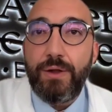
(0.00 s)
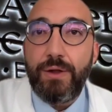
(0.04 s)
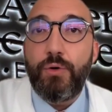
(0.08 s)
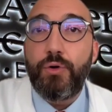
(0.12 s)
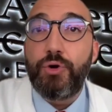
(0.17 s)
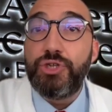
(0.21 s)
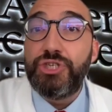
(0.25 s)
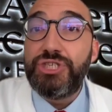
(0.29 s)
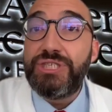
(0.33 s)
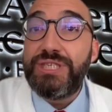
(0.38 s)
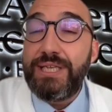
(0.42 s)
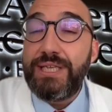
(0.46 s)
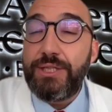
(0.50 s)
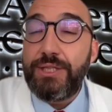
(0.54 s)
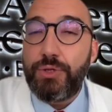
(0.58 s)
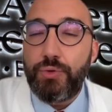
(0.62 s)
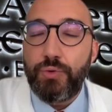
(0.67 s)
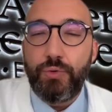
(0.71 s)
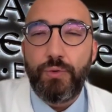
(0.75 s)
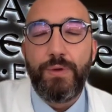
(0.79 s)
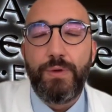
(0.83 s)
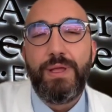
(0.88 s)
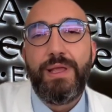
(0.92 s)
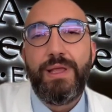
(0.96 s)
or
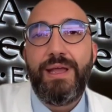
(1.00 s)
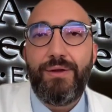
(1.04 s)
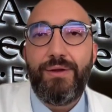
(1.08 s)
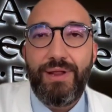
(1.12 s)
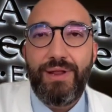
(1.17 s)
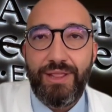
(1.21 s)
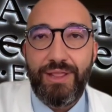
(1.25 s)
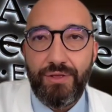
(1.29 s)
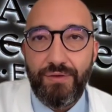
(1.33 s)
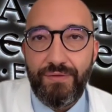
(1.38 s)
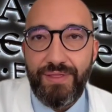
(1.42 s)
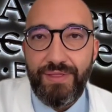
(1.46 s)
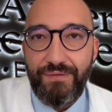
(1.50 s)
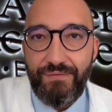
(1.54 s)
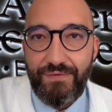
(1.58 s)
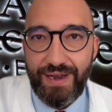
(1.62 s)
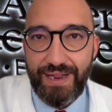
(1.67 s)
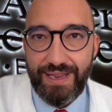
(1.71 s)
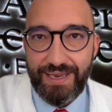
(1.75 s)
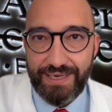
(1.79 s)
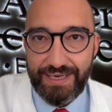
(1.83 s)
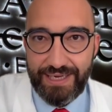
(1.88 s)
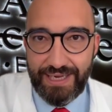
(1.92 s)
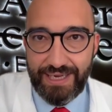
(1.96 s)
G2 grade of
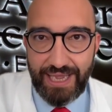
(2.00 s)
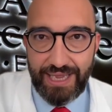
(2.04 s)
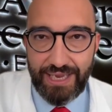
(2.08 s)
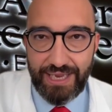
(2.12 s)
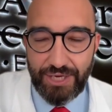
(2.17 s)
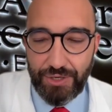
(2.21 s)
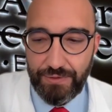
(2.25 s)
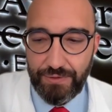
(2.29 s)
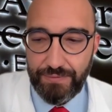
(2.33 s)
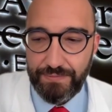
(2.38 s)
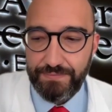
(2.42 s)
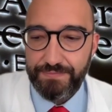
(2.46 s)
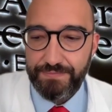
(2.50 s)
differentiation.